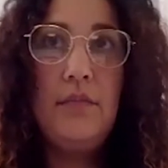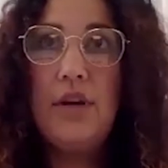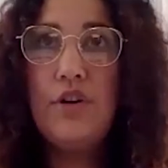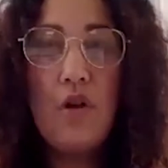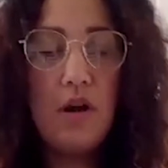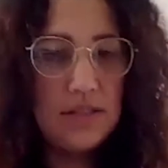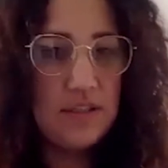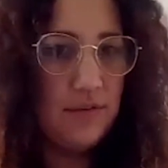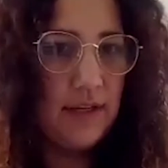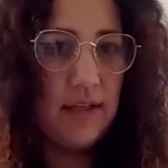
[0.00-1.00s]

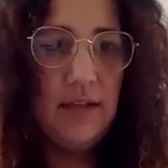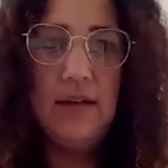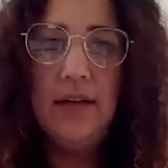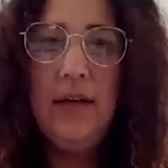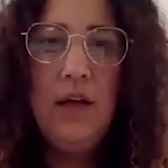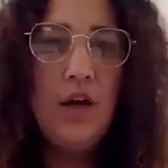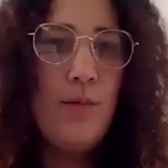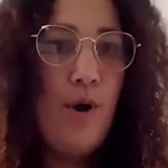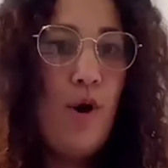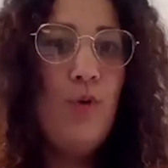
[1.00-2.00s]
cross-curricular
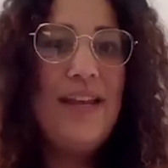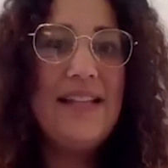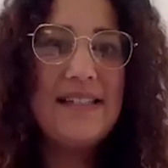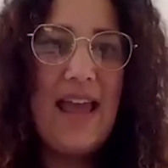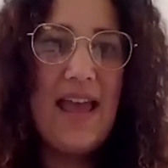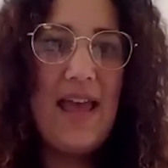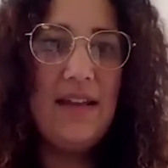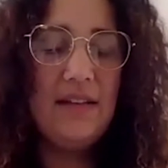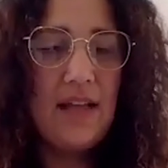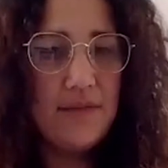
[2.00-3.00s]
components
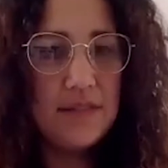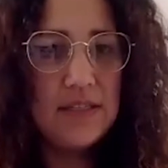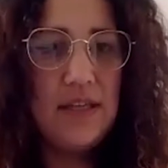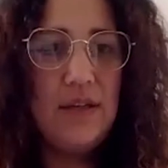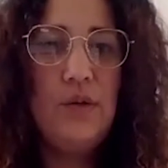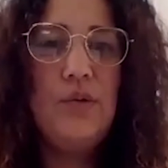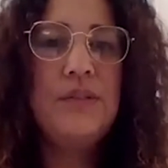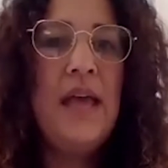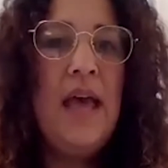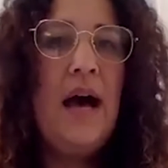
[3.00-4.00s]
and life
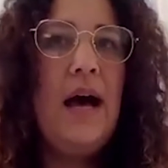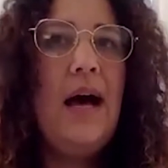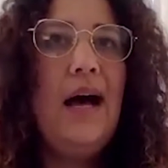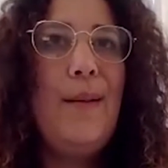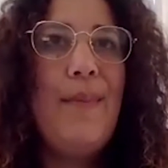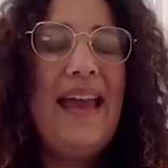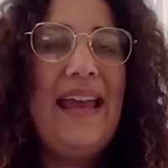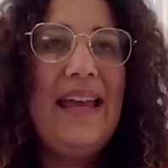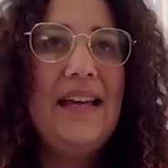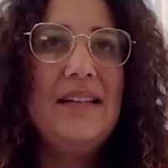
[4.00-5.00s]
skills,
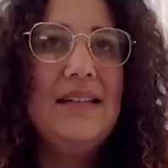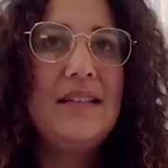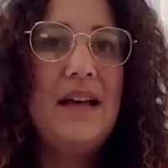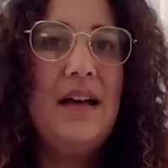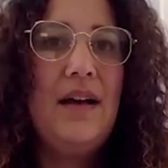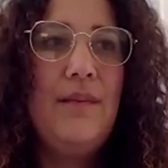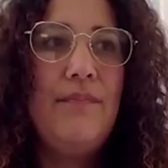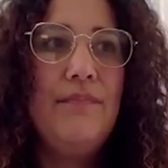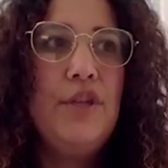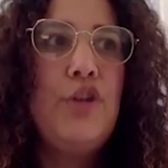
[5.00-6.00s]
and
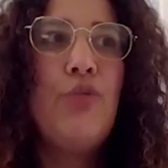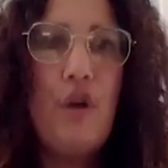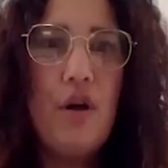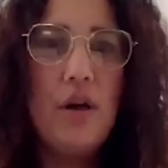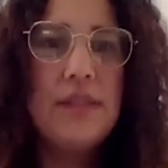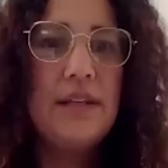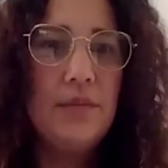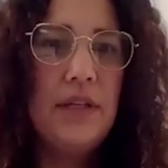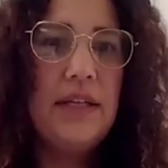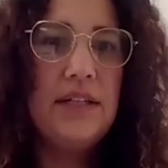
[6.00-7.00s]
you know, the arts, and
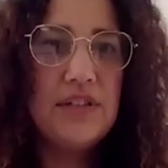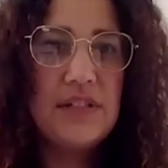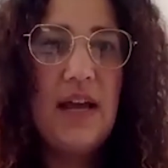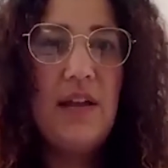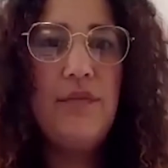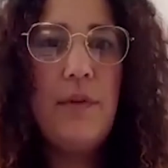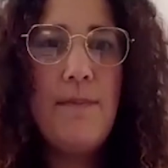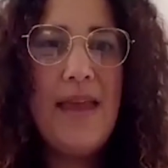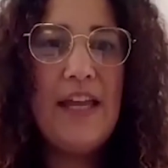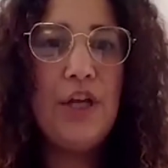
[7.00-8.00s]
really just kind of making